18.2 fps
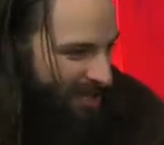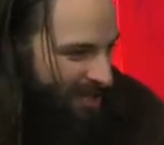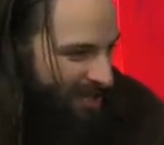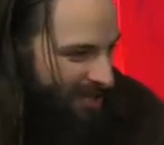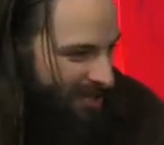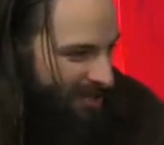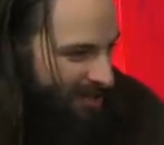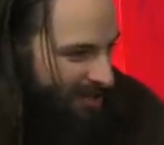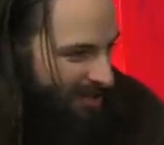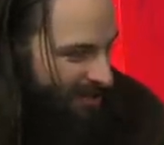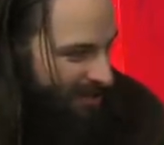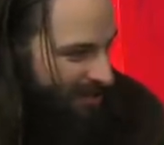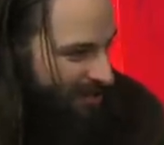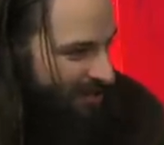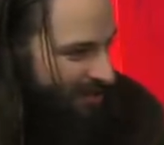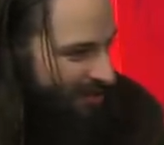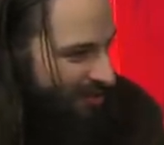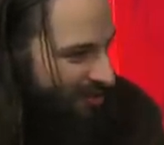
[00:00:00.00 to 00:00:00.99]

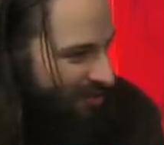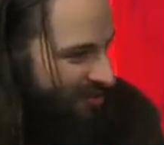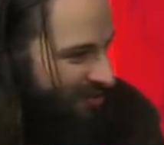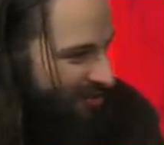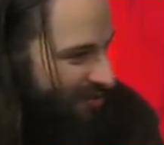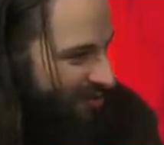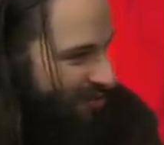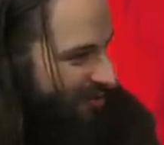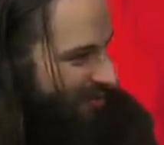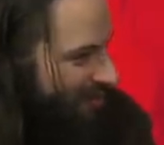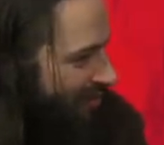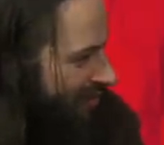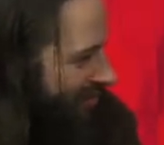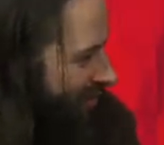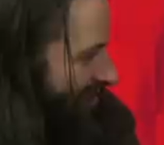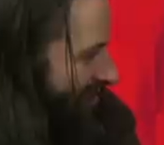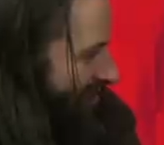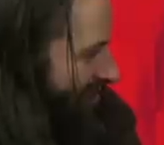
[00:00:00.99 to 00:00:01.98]

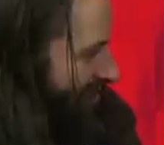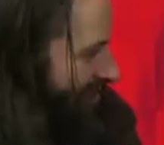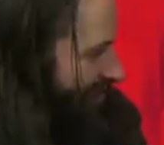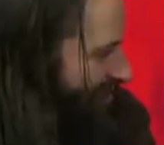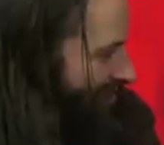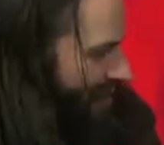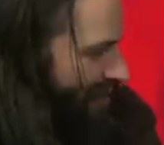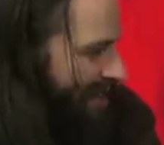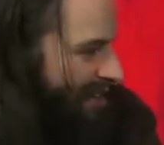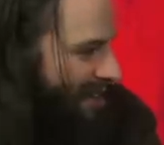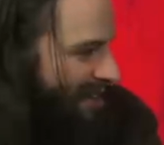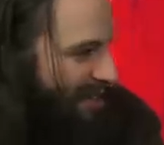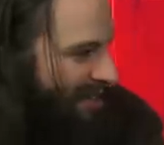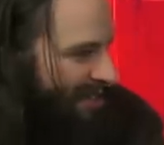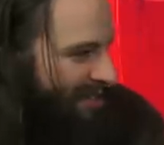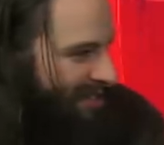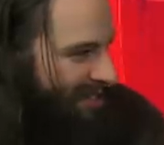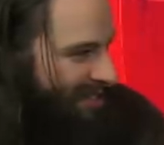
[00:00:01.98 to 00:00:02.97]

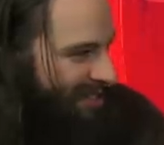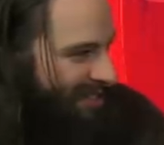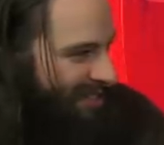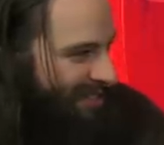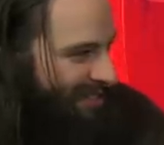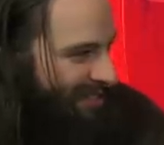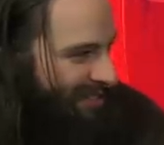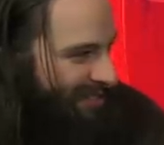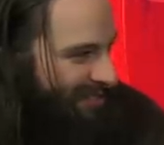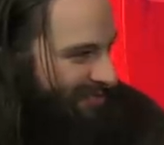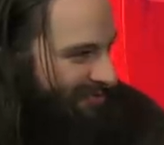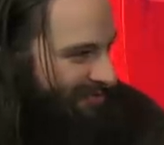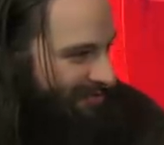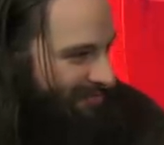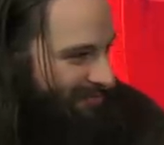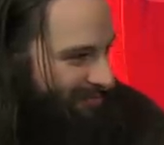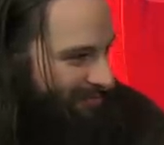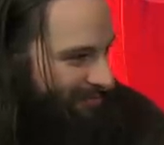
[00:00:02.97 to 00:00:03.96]

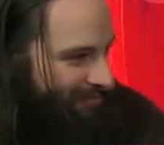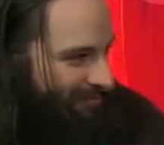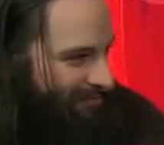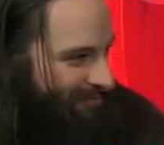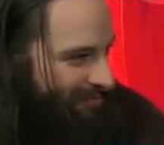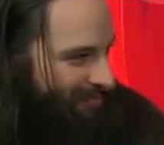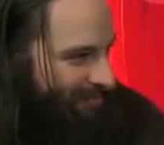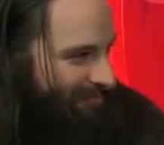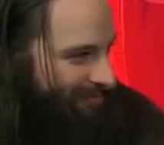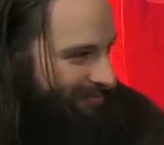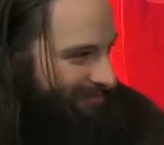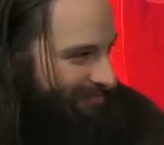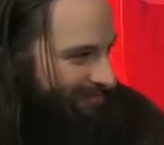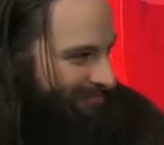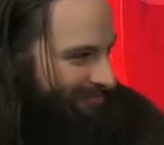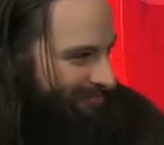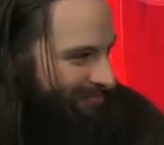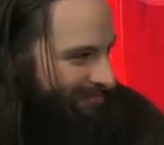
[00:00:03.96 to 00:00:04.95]

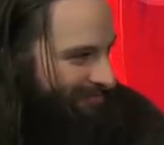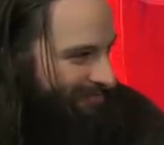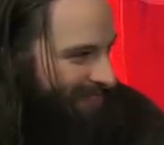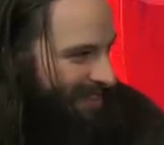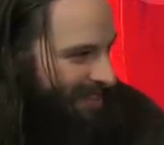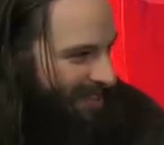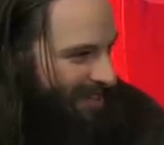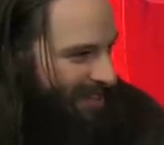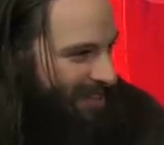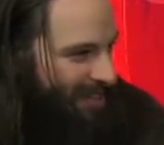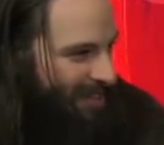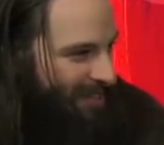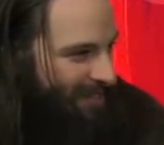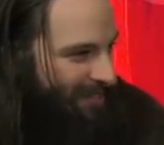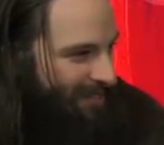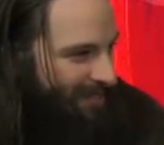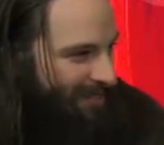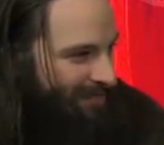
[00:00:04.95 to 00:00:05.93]

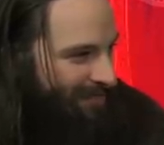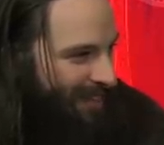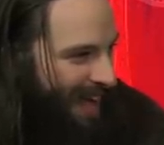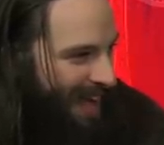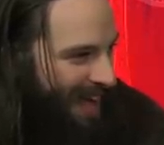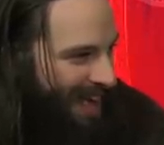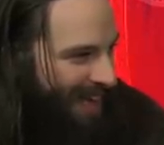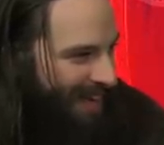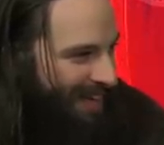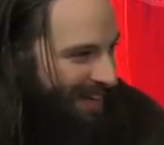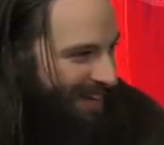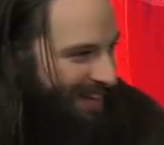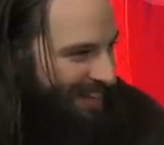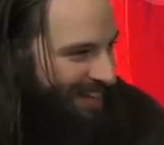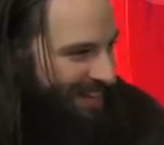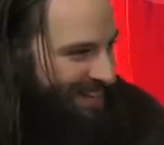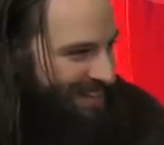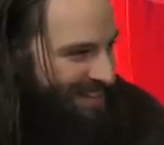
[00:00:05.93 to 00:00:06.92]

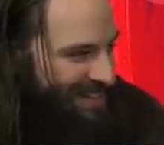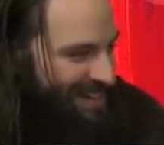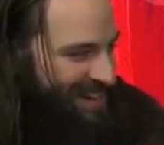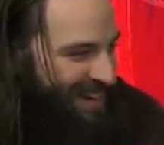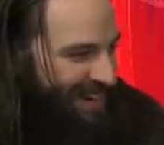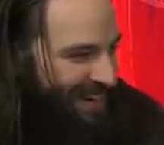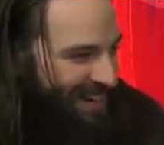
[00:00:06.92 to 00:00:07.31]
The person shown says nothing.